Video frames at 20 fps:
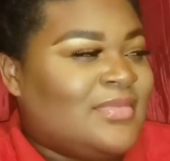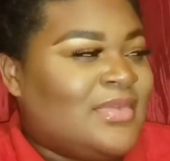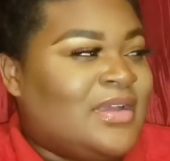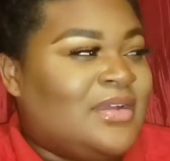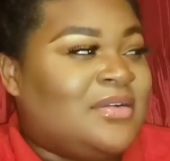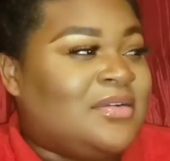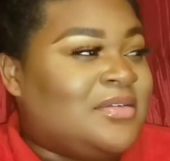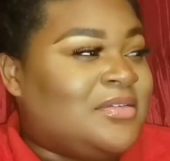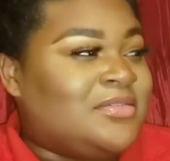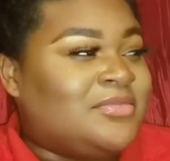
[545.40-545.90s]

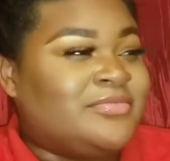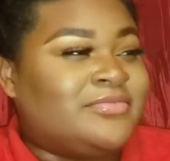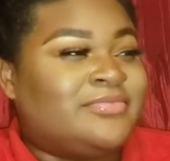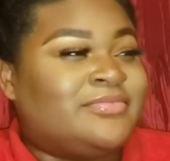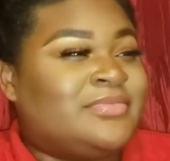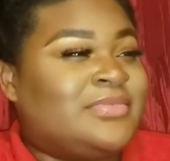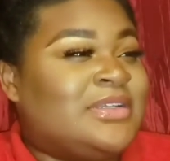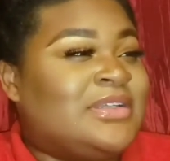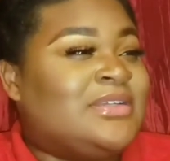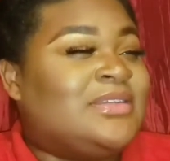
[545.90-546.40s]

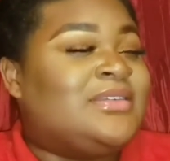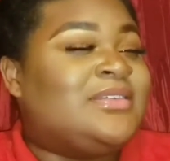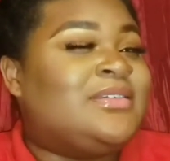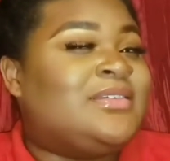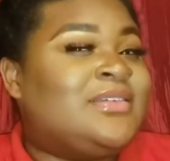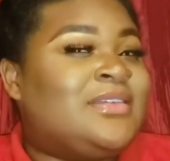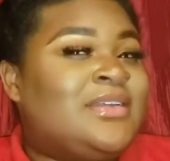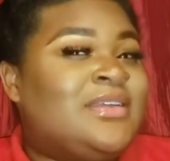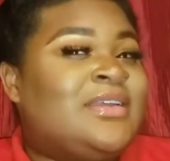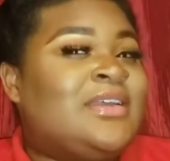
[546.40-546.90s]
Um,
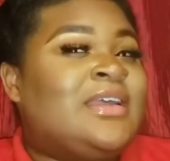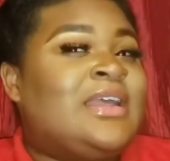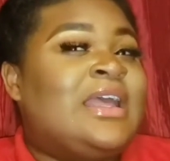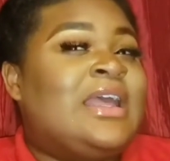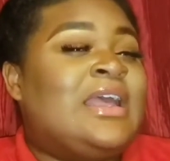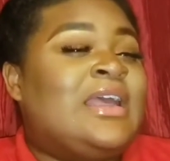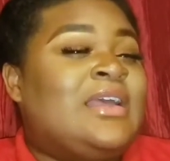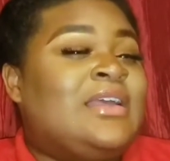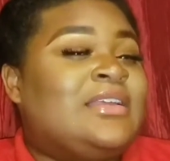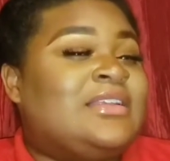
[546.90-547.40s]

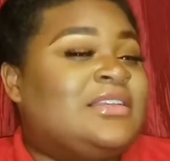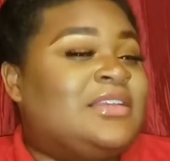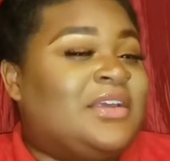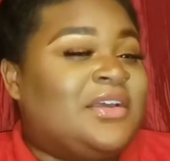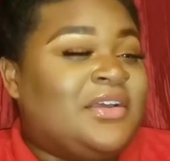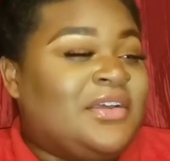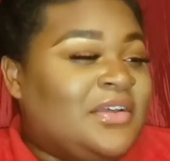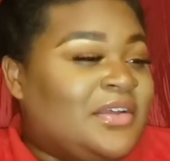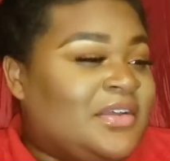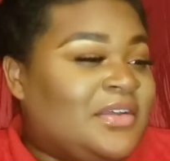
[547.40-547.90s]

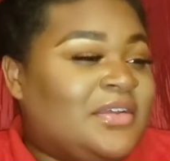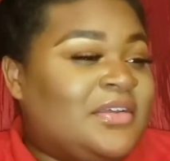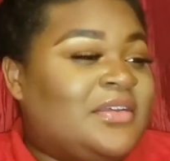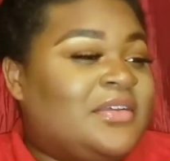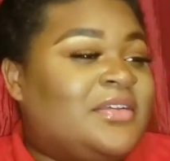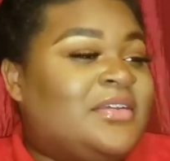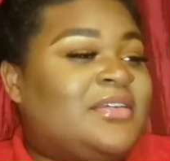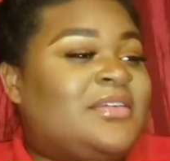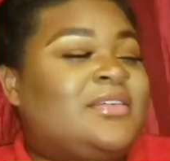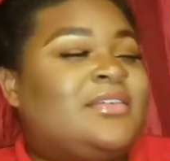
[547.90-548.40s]

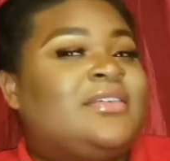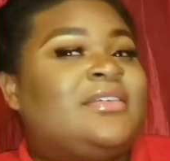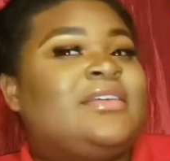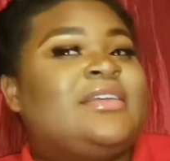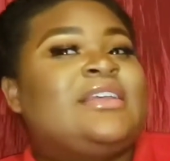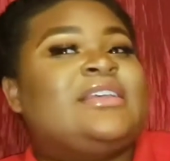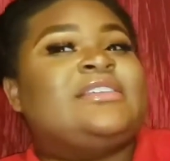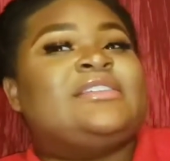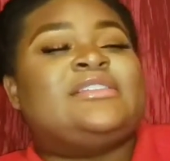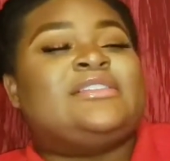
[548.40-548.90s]
duh,
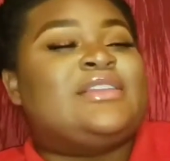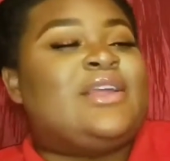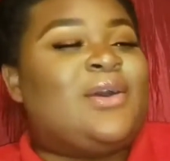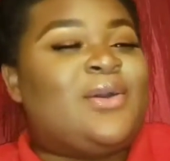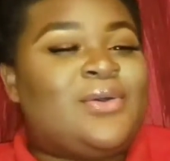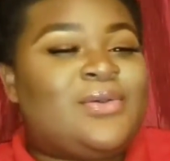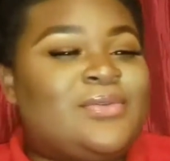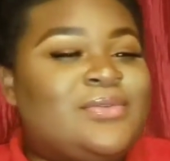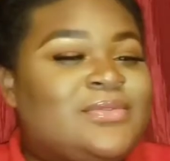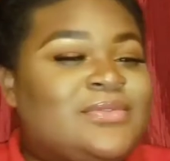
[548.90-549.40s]
it
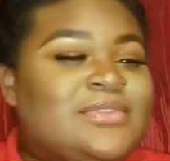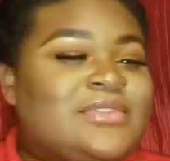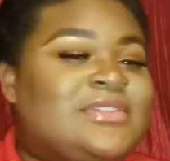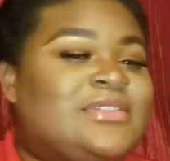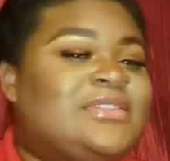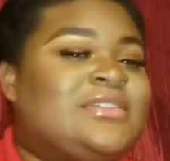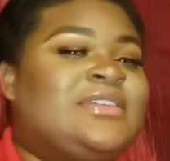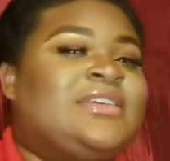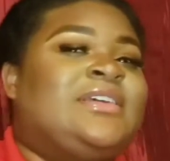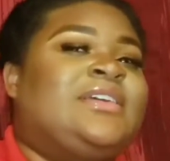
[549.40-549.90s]
snows
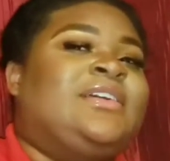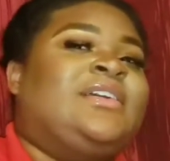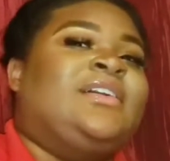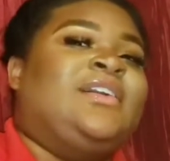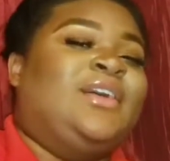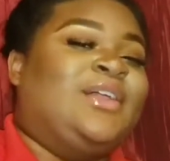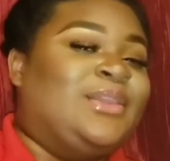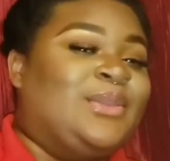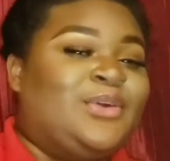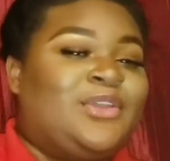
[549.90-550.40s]

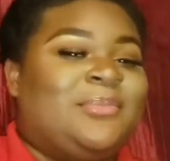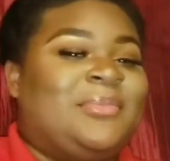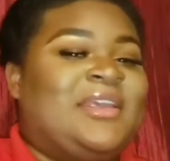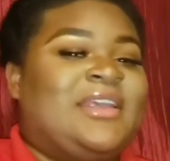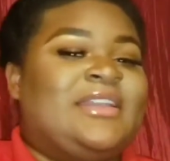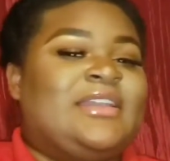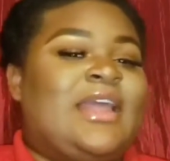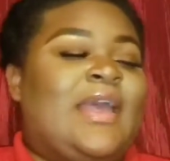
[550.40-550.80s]
a little bit.